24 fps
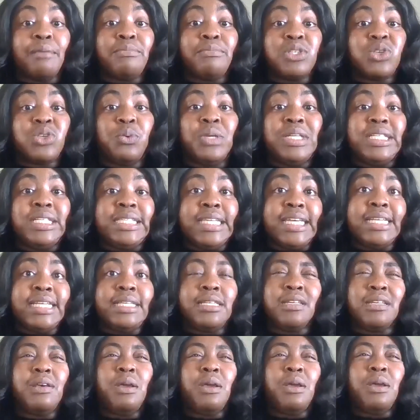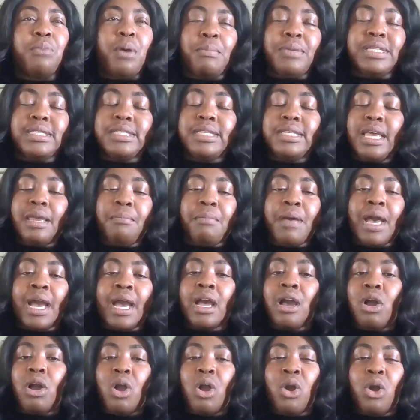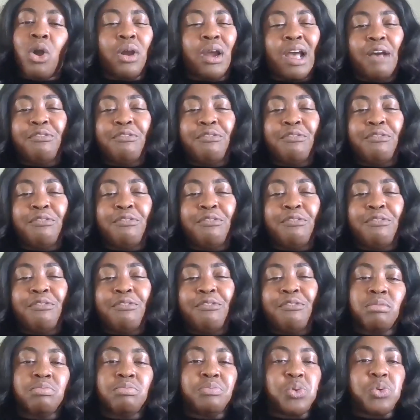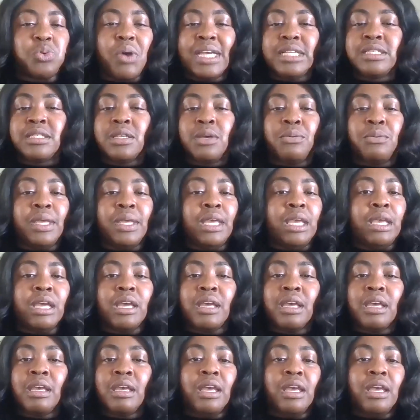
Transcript: So we did probably stay back an hour after work twice a week